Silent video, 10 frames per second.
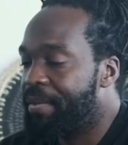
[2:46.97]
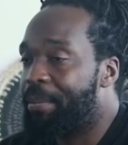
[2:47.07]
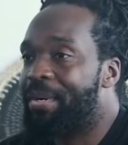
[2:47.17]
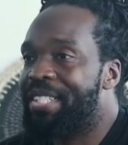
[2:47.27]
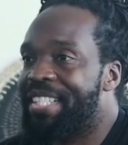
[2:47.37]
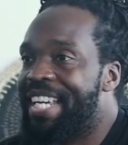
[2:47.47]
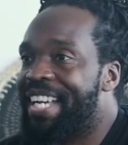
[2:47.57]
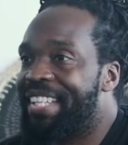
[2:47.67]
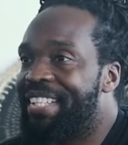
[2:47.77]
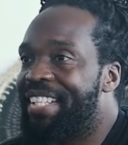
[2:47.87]
the
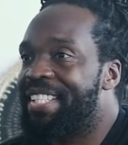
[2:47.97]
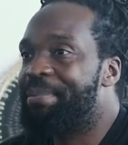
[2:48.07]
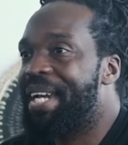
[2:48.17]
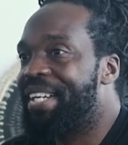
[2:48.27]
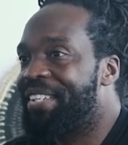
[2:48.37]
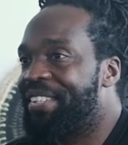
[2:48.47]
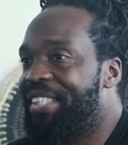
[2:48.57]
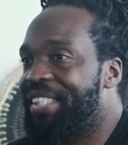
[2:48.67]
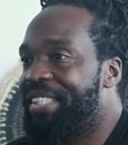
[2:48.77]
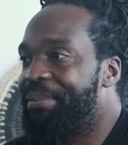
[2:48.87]
personality that's painted on the
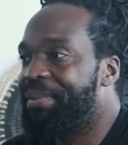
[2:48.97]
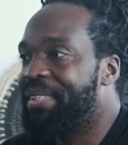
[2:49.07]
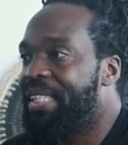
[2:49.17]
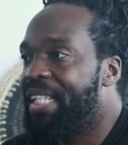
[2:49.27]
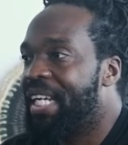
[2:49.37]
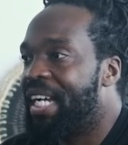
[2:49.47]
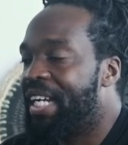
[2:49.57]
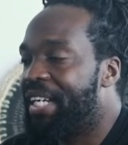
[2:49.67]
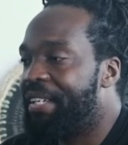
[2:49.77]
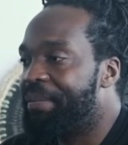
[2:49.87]
ships.
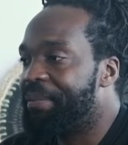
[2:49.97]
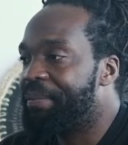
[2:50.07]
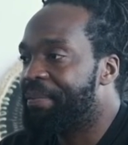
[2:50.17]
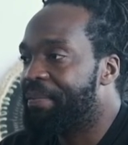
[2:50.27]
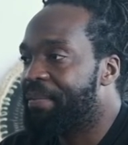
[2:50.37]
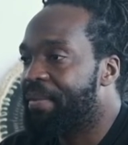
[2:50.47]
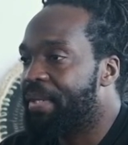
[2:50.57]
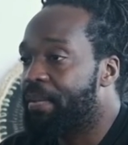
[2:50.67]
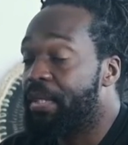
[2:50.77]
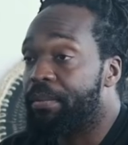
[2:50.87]
Um,
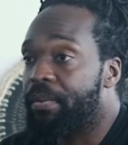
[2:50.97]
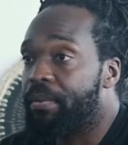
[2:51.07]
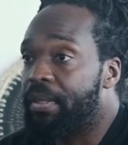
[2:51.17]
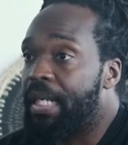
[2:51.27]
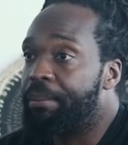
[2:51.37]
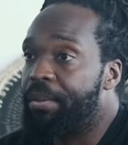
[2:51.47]
was was like